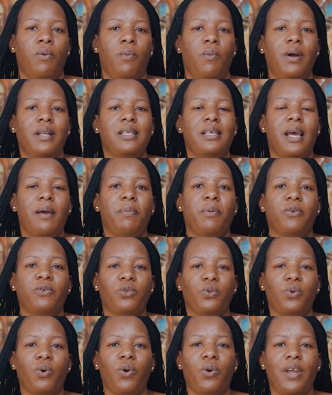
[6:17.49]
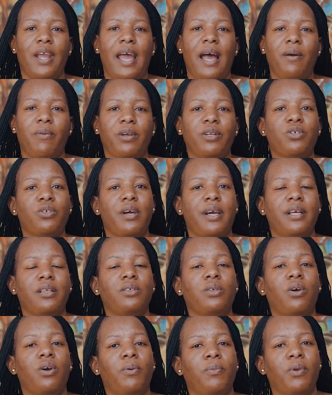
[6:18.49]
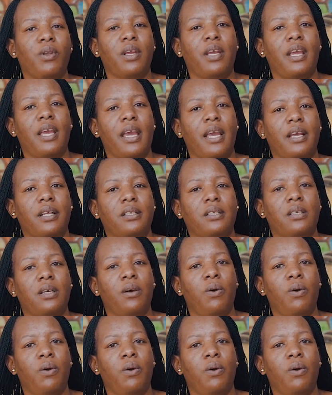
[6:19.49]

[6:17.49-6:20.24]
What type of story are we trying to communicate